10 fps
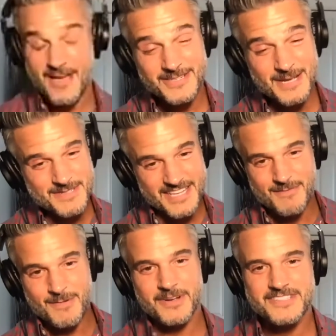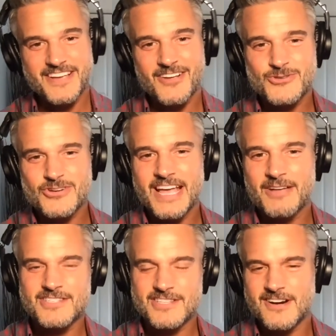Dempsey. I'm a multicultural
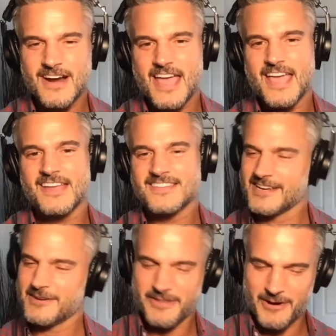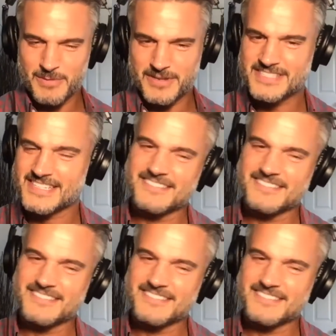counselor and psychotherapist.